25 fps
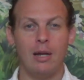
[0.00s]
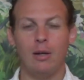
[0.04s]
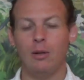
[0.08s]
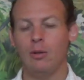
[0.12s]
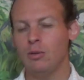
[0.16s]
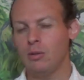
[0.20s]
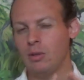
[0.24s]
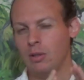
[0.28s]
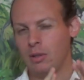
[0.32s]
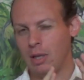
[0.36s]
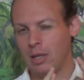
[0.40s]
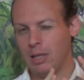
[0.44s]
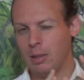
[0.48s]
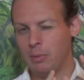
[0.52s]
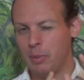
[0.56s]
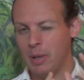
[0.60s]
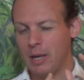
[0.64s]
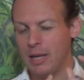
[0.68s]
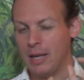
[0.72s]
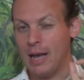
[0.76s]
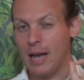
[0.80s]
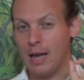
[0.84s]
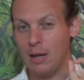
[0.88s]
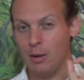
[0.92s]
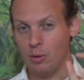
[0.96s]
I don't
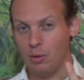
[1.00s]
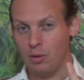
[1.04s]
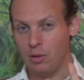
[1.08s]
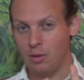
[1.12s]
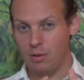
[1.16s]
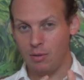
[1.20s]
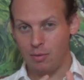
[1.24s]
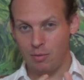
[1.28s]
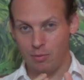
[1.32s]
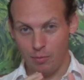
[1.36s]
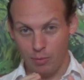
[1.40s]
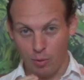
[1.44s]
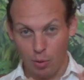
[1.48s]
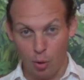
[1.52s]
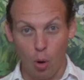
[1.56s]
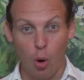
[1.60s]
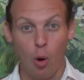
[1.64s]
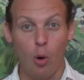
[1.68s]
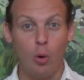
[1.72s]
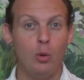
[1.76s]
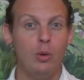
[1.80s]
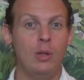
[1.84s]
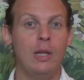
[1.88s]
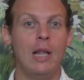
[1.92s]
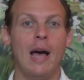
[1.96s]
explain how to
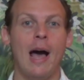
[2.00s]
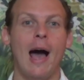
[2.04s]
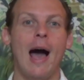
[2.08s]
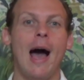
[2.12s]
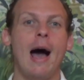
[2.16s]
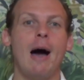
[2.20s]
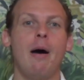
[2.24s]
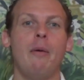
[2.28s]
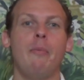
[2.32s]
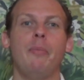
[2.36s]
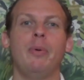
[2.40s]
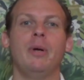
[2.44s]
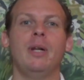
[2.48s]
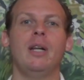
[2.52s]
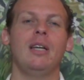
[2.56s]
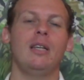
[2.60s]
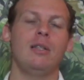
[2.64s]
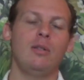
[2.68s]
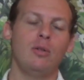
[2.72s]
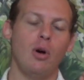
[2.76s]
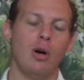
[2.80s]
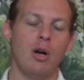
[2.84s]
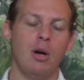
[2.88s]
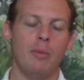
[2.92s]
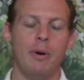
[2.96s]
code the app, but I
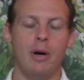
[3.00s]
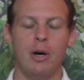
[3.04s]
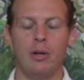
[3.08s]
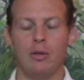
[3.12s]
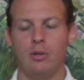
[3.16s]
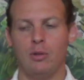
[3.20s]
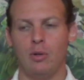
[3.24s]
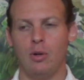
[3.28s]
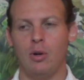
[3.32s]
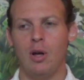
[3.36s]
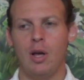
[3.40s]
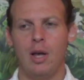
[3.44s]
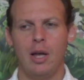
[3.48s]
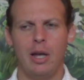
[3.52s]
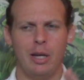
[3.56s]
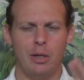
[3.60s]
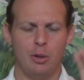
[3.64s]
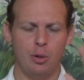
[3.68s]
talk about, you know,